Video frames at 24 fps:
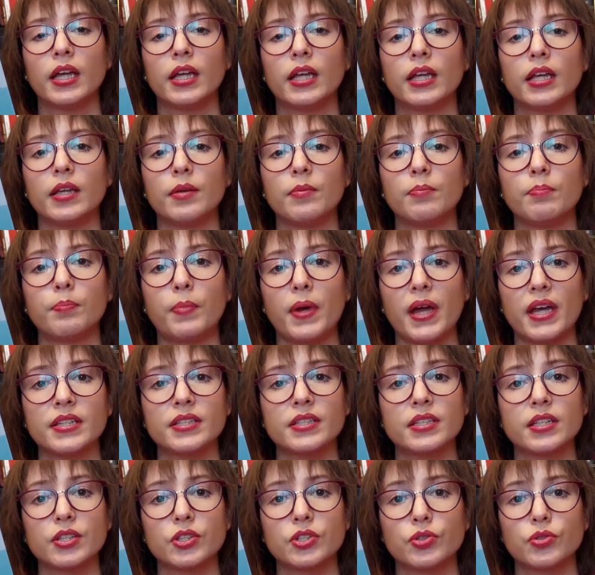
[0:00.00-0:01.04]
he
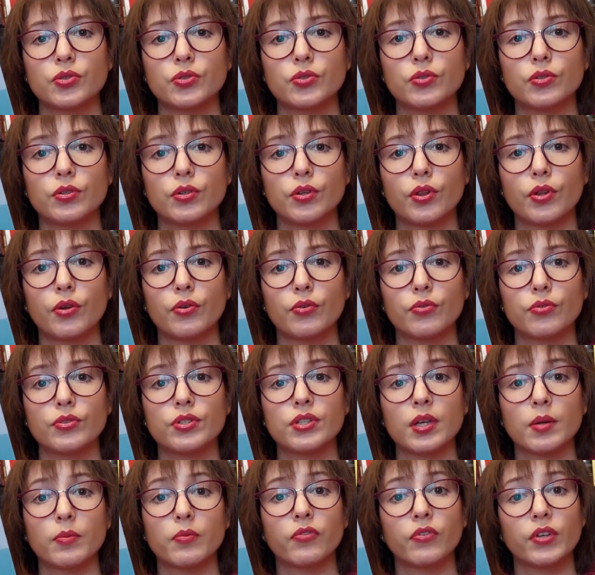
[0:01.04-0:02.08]
passes through
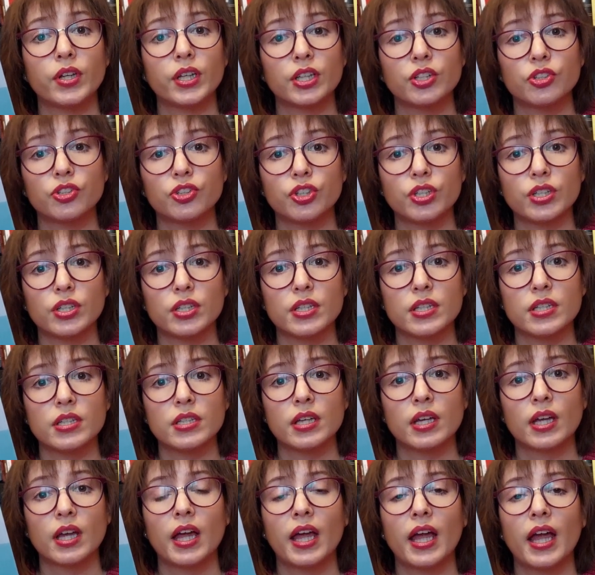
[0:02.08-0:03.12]
some villages
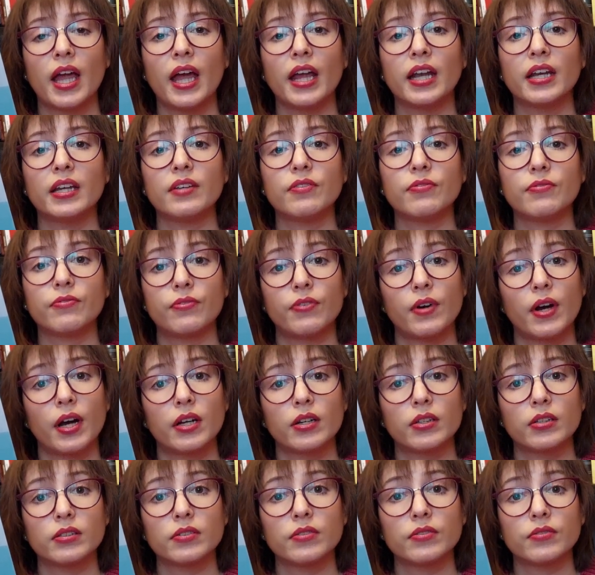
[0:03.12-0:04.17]
and he
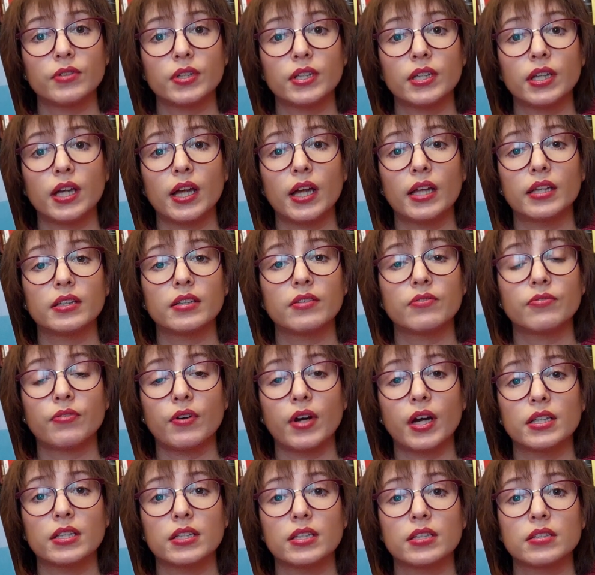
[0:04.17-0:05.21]
finds
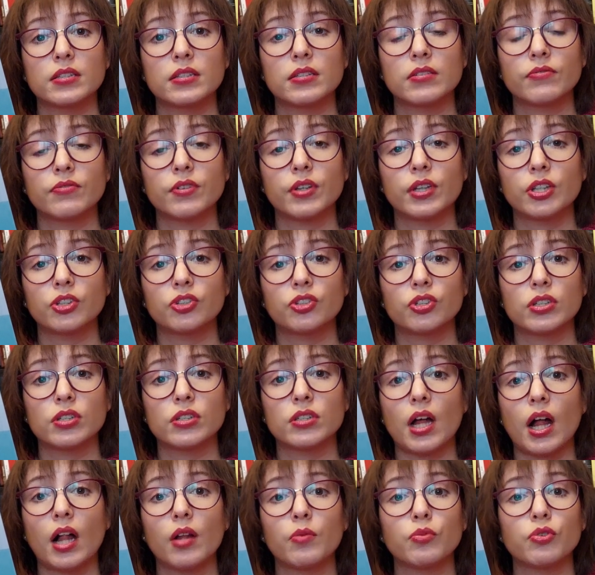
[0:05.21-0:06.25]
the villages
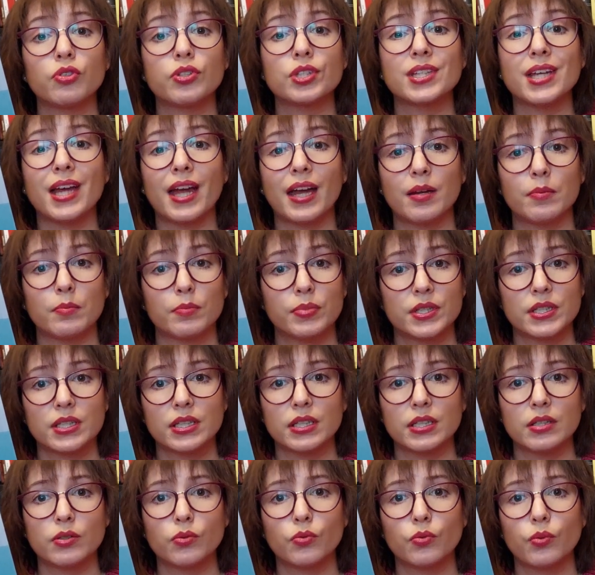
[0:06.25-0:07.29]
almost
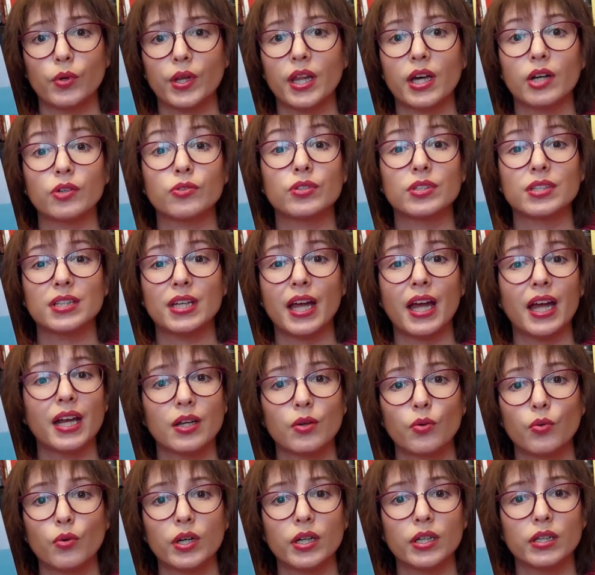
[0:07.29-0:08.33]
empty, without
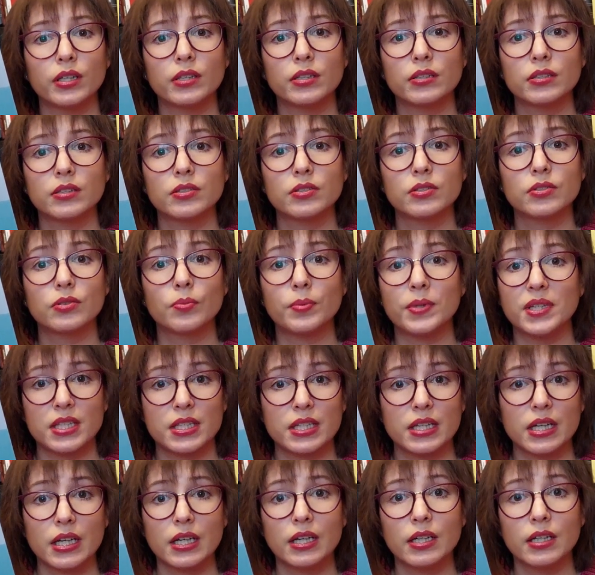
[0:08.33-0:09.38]
anyone to be
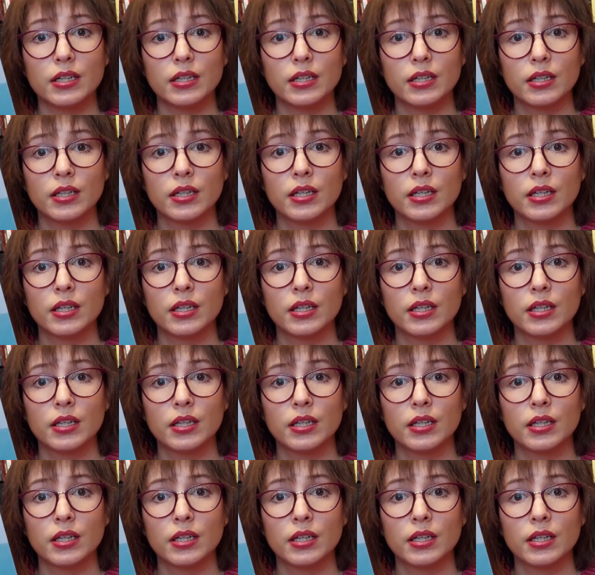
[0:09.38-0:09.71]
seen.